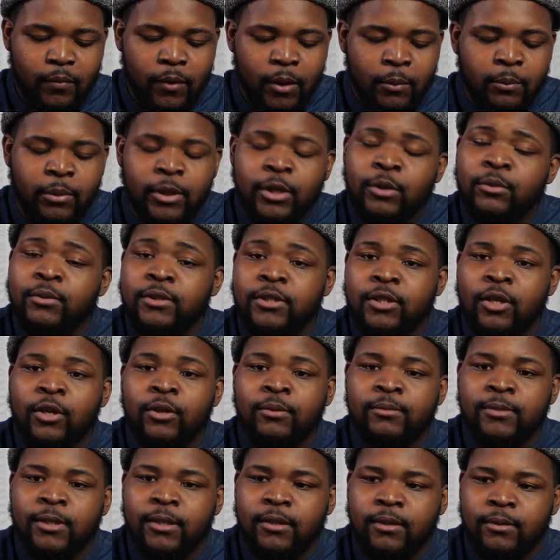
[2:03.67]
But it was
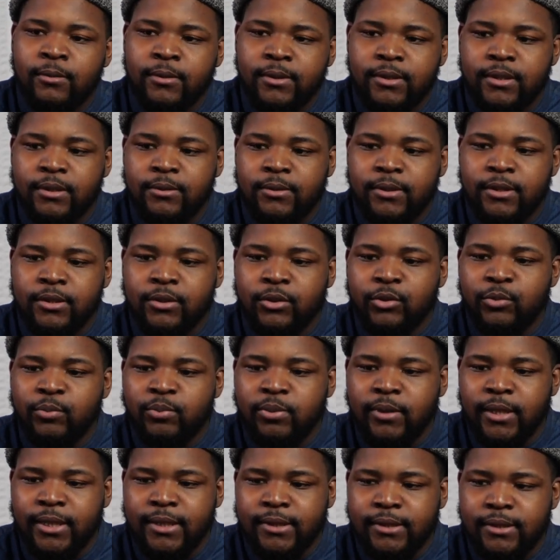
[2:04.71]
home though. It was a new
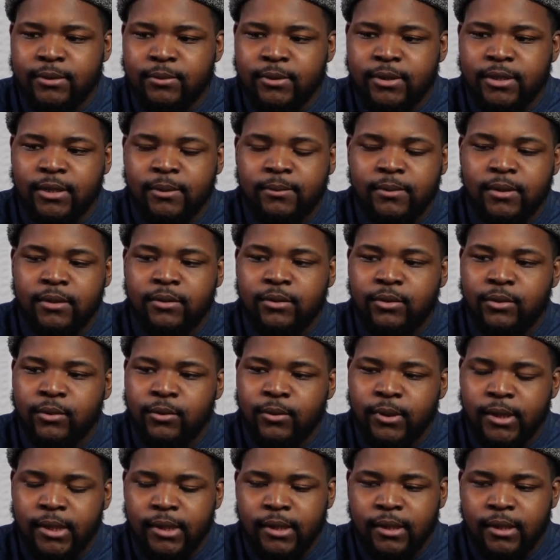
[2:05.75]
place. It was something new.